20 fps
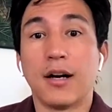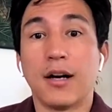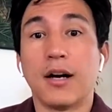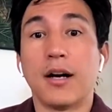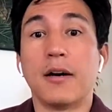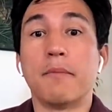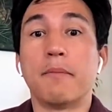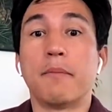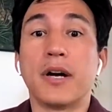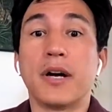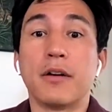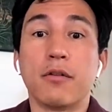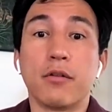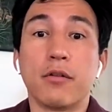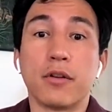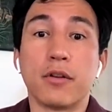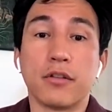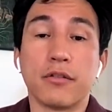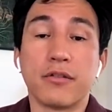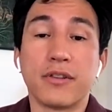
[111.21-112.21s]
Uh, but
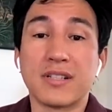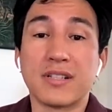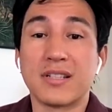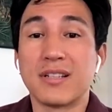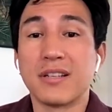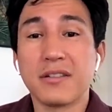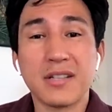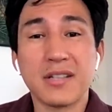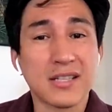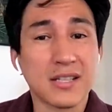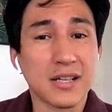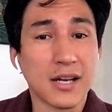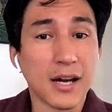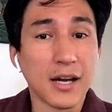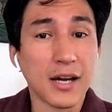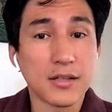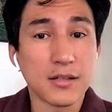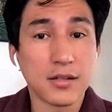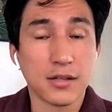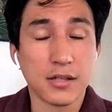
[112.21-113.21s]
you know, there's another
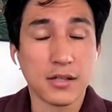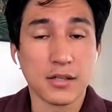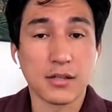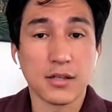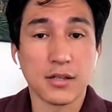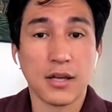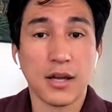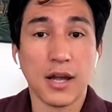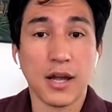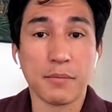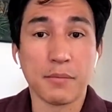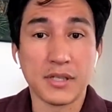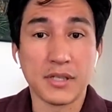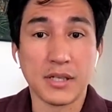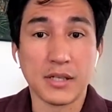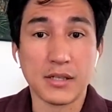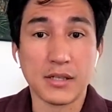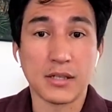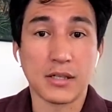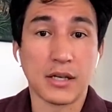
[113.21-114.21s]
side to this
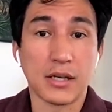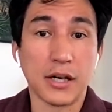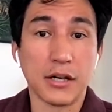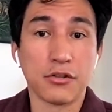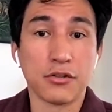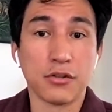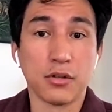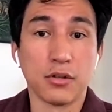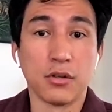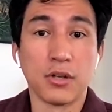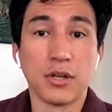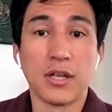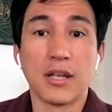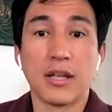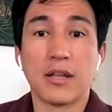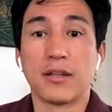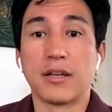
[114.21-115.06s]
Epstein scandal